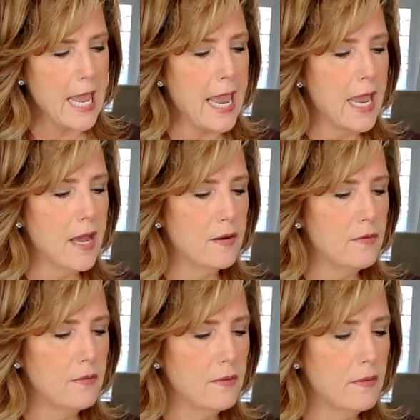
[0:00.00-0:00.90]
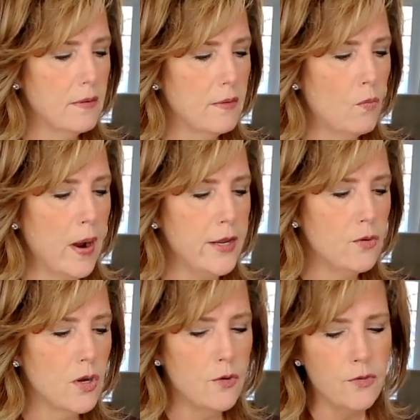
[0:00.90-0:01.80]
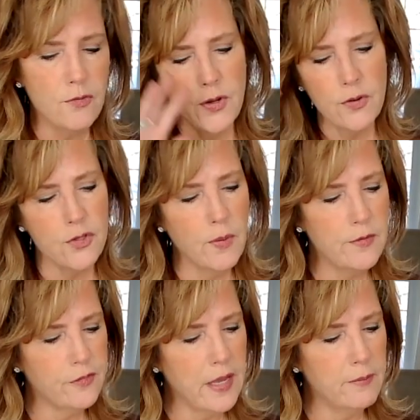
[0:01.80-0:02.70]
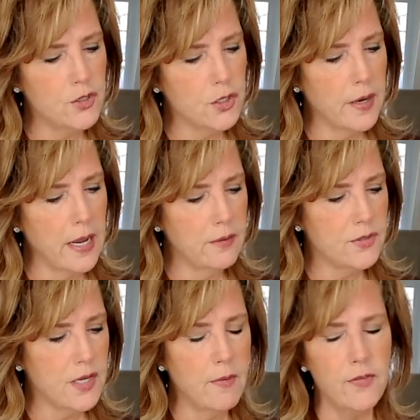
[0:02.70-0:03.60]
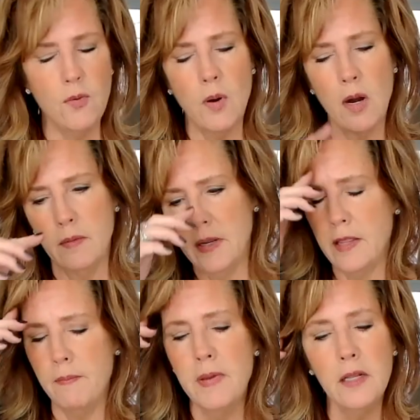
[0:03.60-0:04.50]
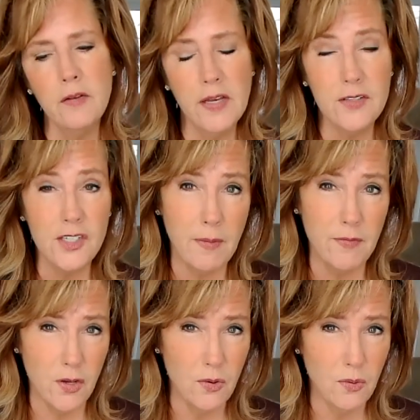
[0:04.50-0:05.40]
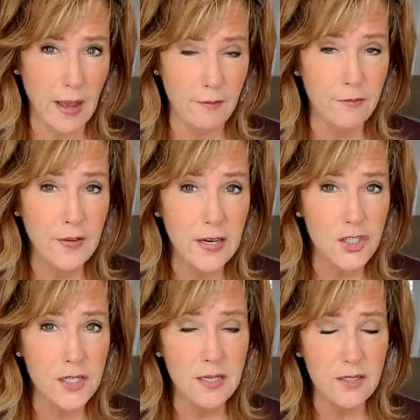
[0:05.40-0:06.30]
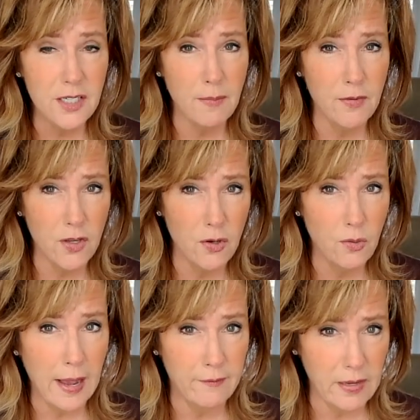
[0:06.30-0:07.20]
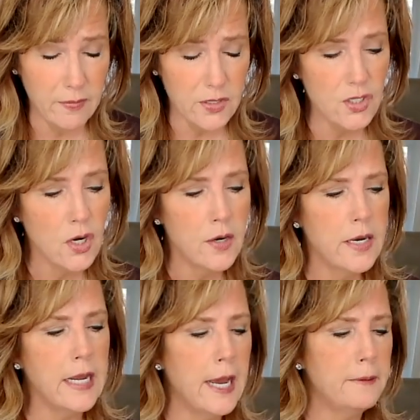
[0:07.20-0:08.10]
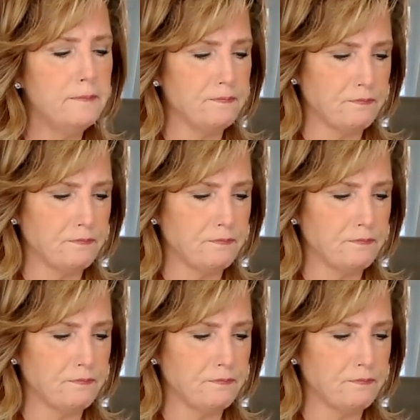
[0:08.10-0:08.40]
And when you go through your twin flame journey, some of you are in the middle of it, some of you have finished it, some of you haven't even started it yet.